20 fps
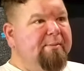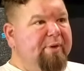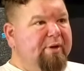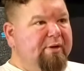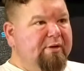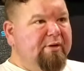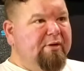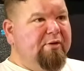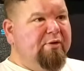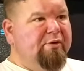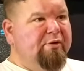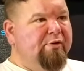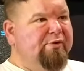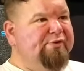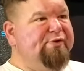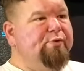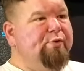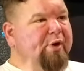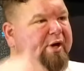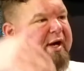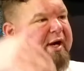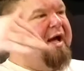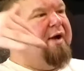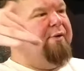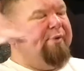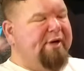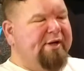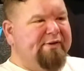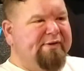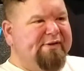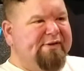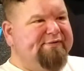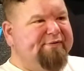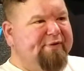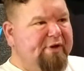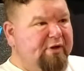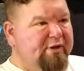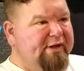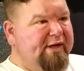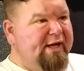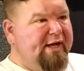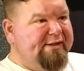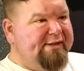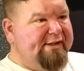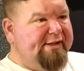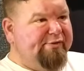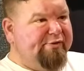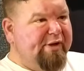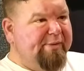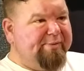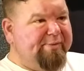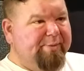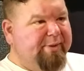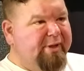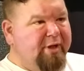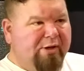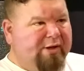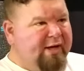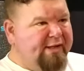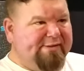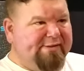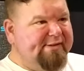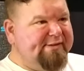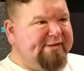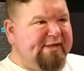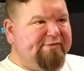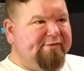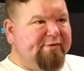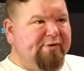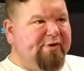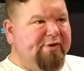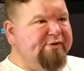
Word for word: but those who are not running this funnel in high ticket dropshipping are not successful.